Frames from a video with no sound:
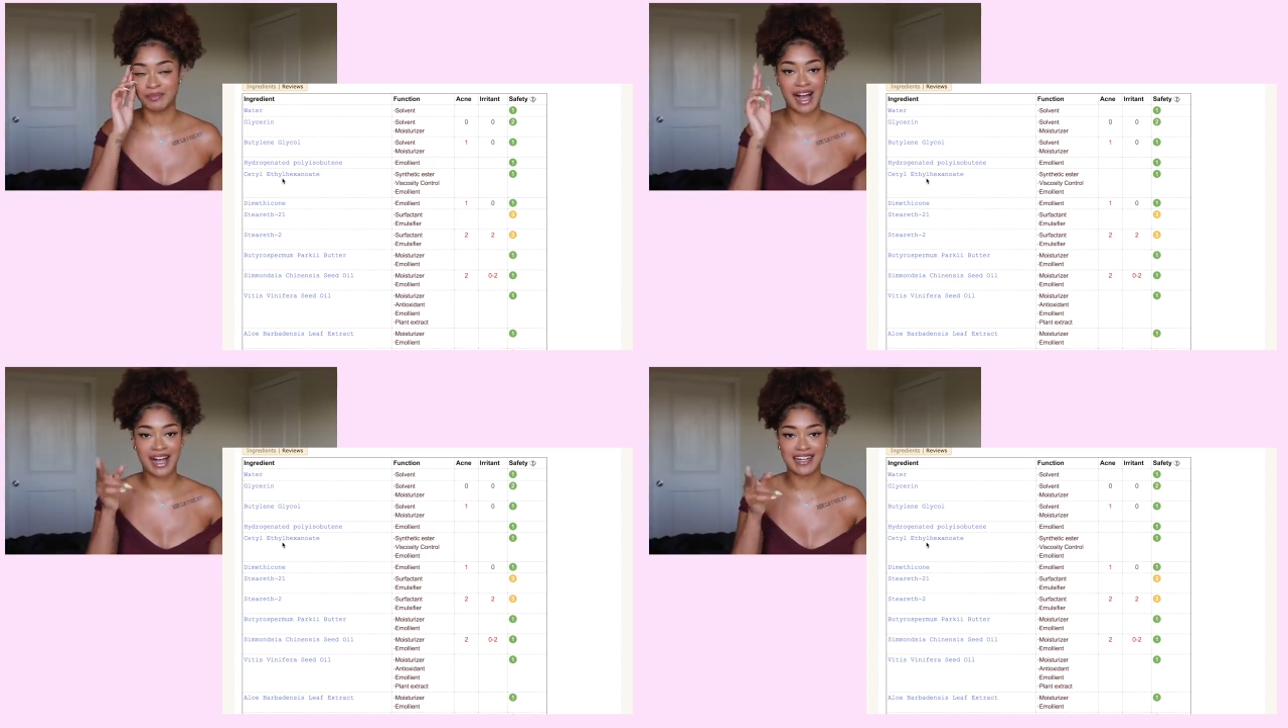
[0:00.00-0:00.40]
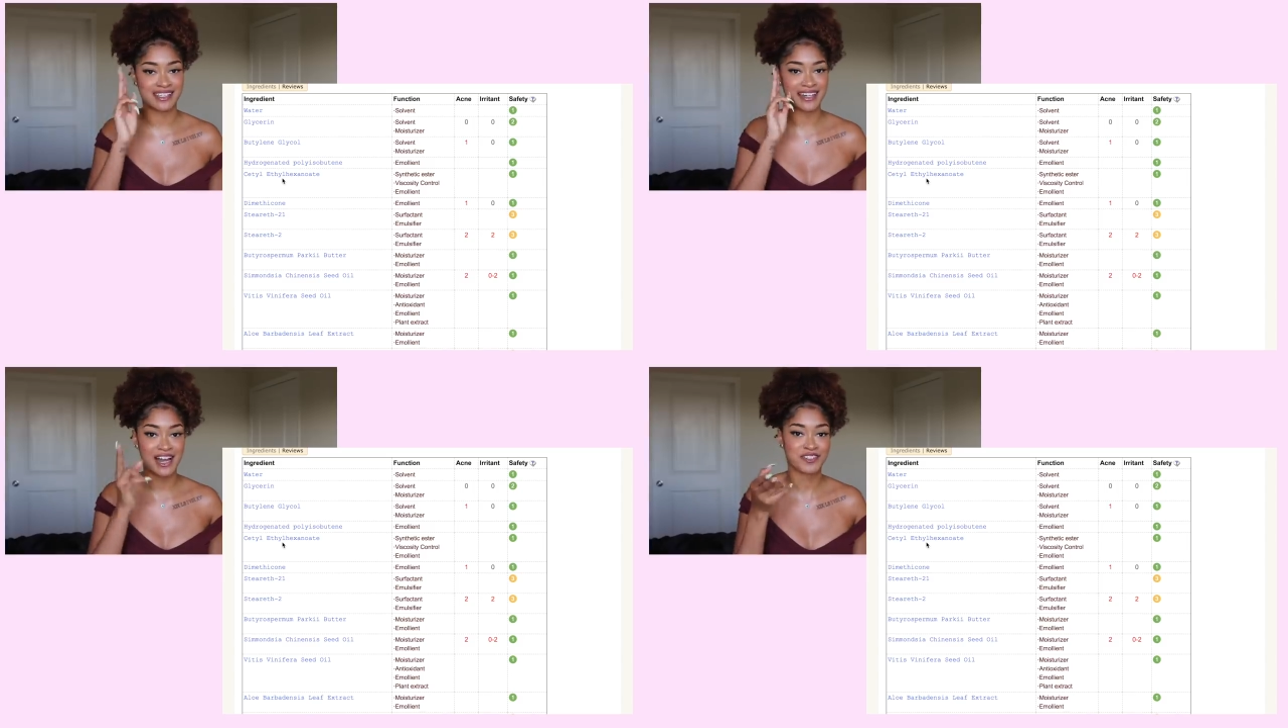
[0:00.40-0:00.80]
my eye
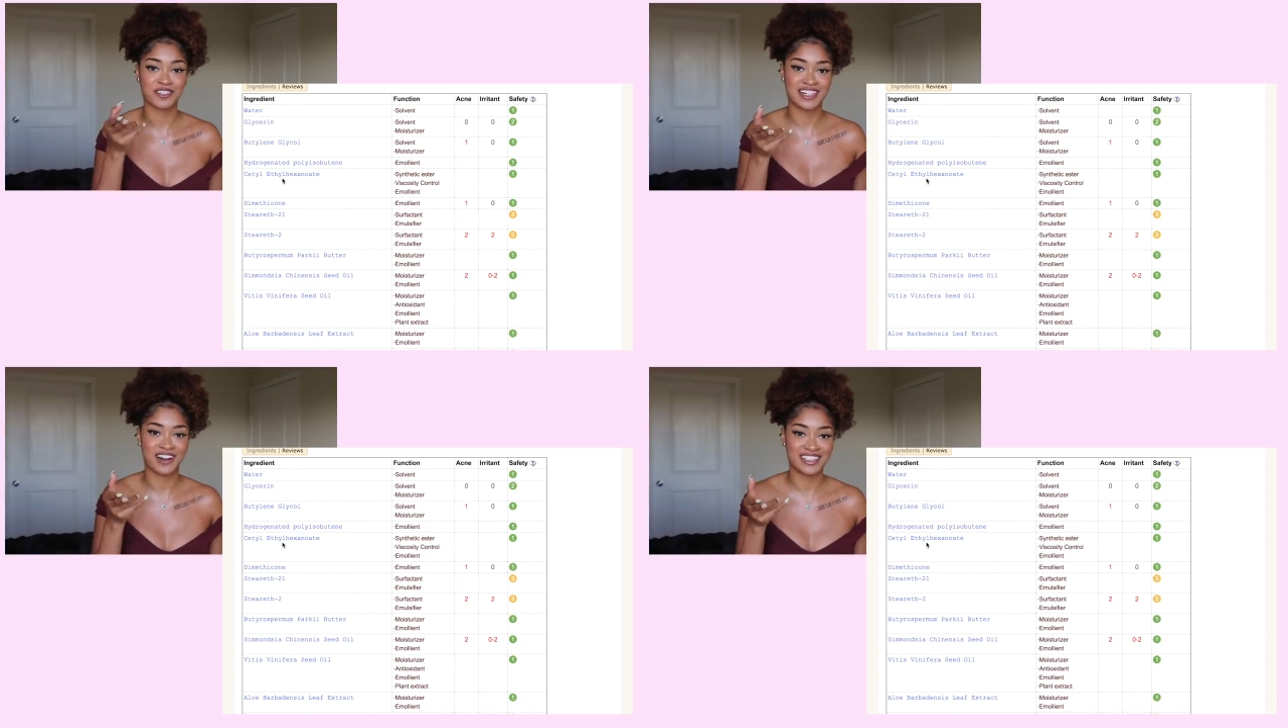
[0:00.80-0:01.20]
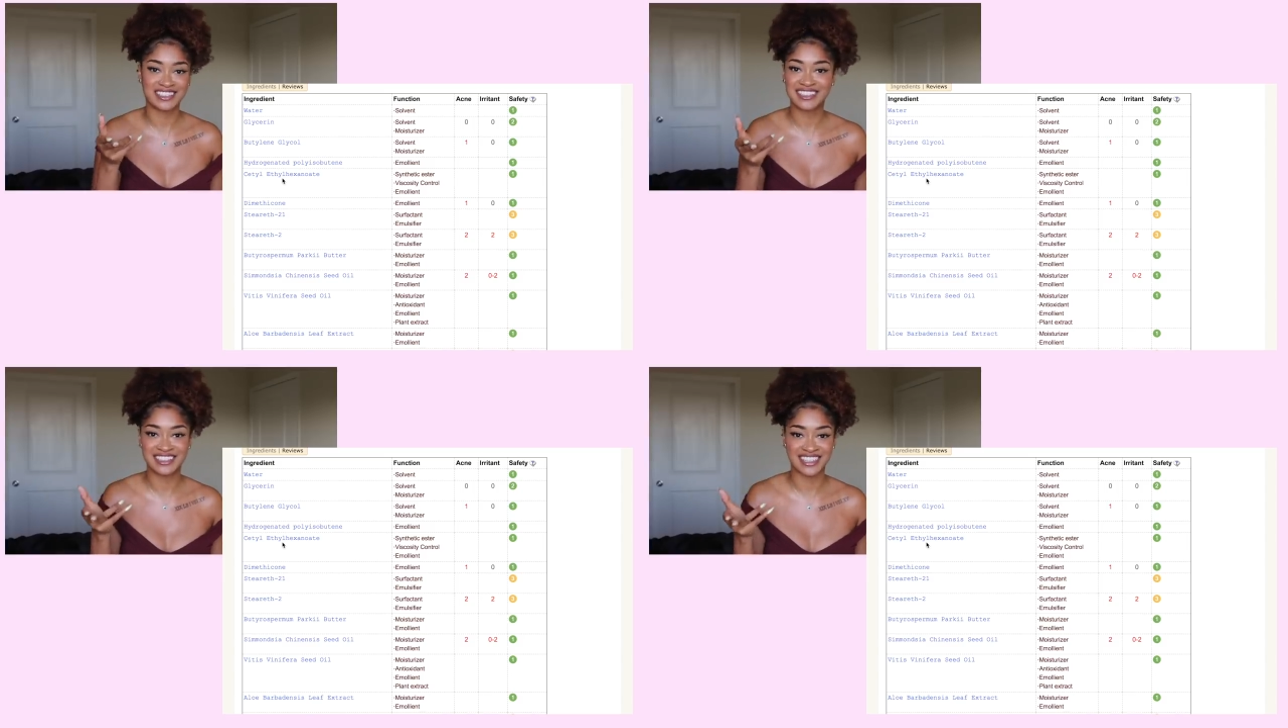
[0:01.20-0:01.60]
just naturally
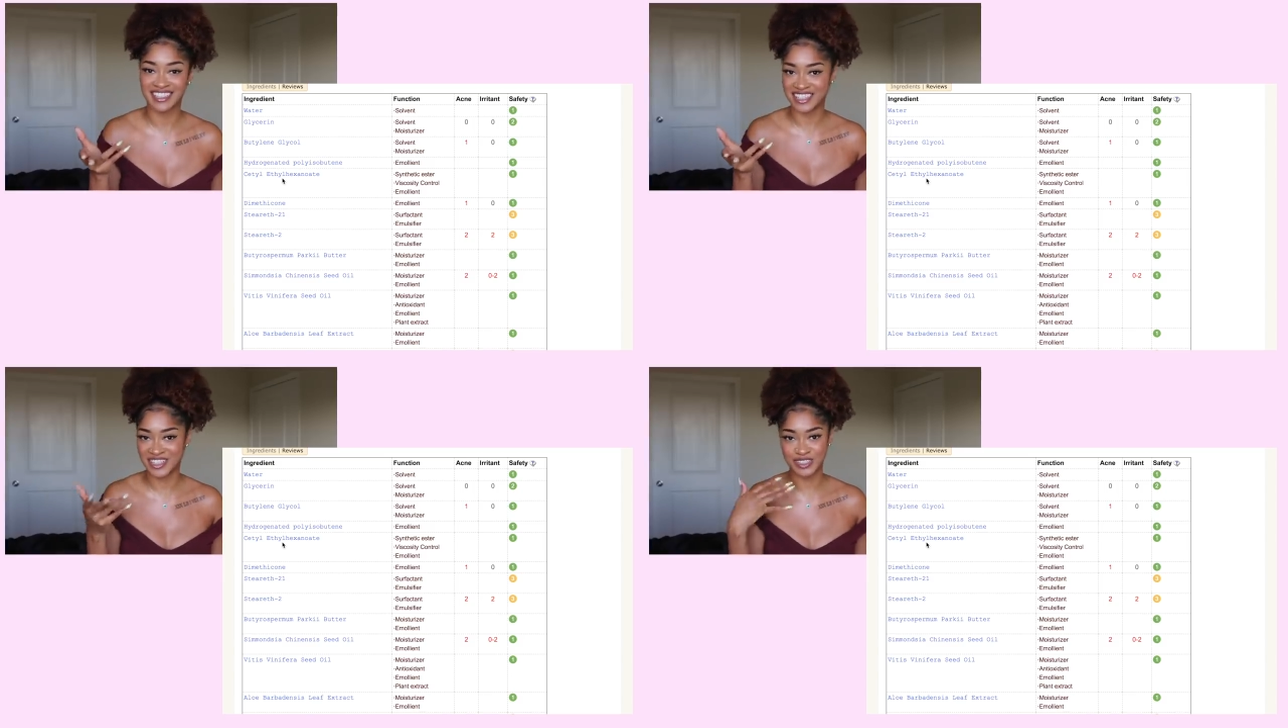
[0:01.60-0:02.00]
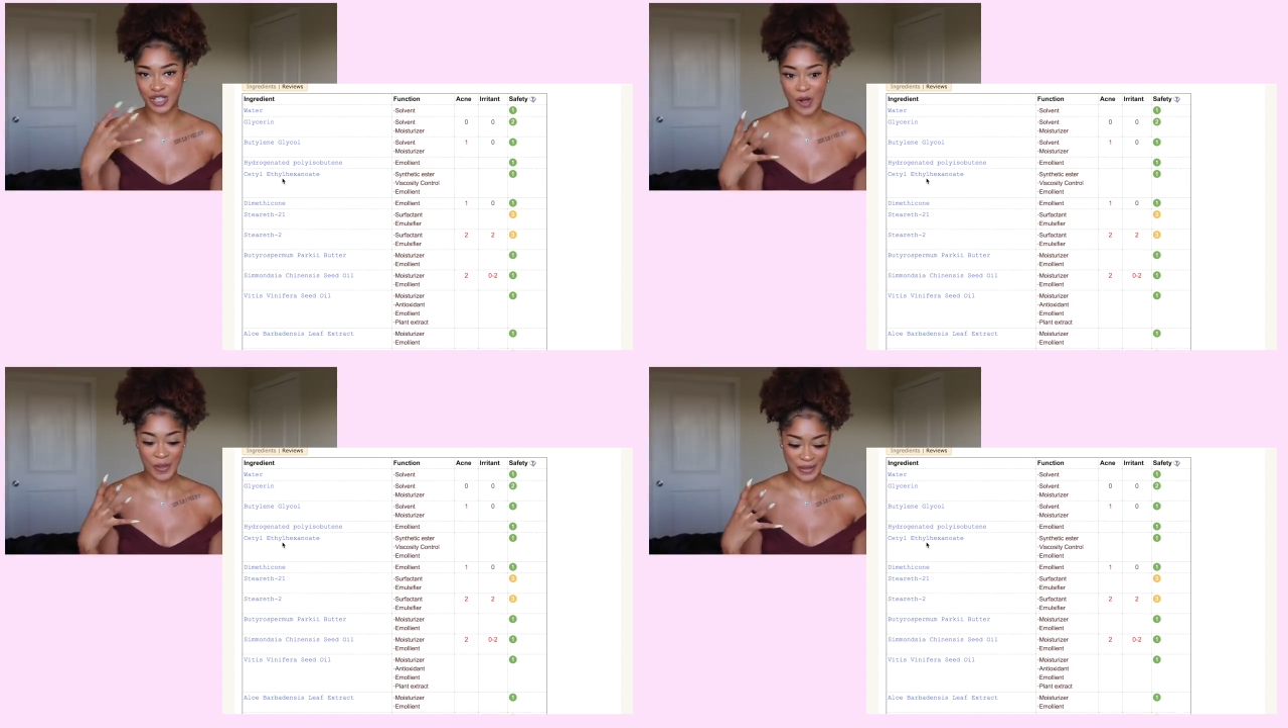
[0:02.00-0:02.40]
darts to silicones
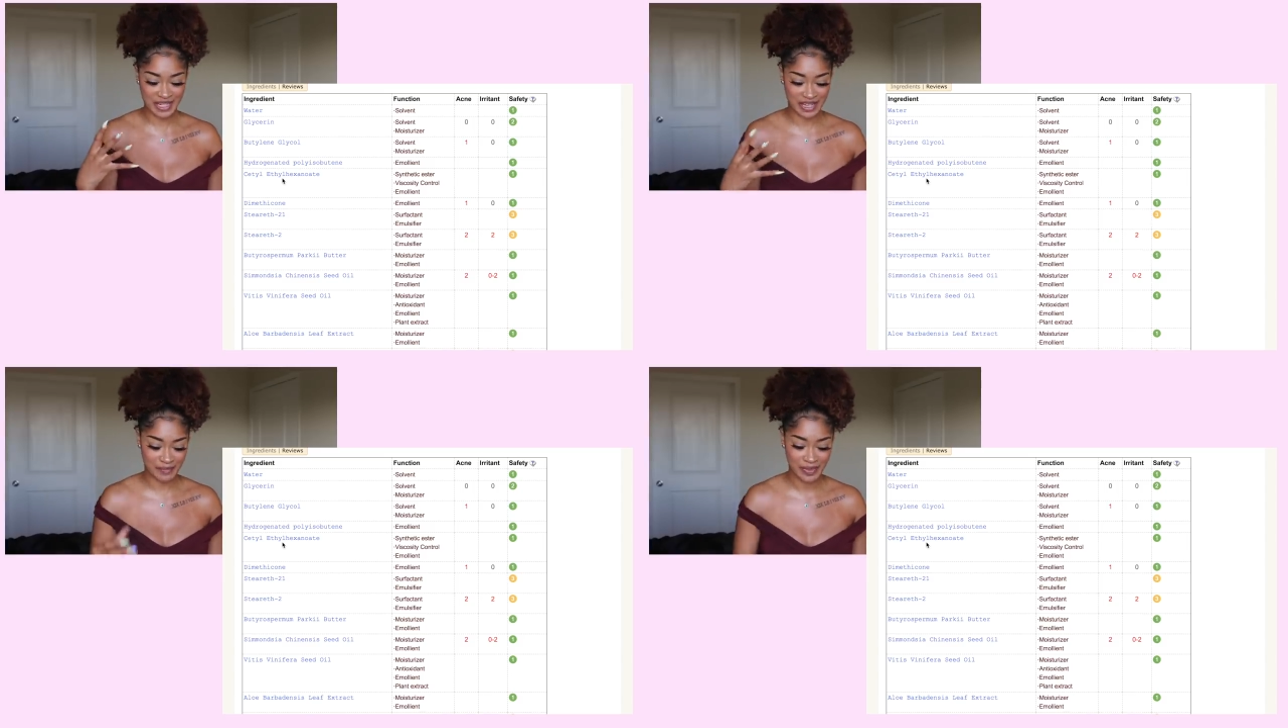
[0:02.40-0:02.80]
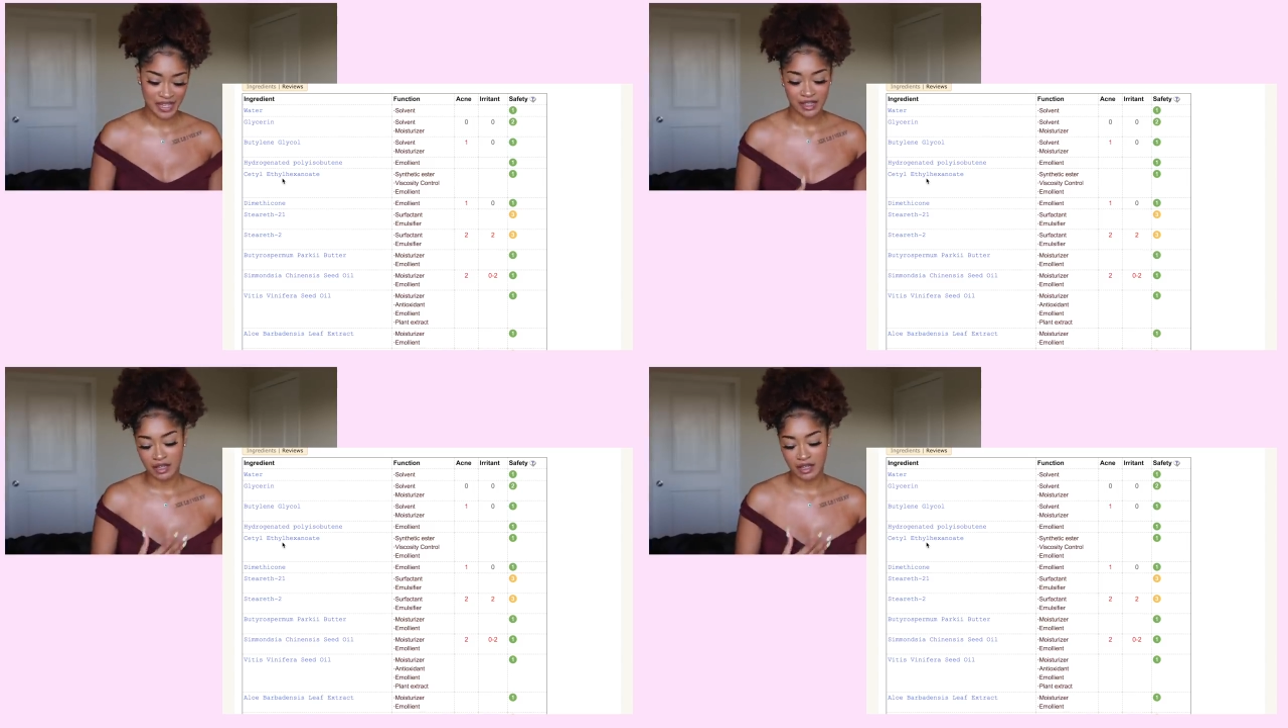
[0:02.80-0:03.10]
all the time.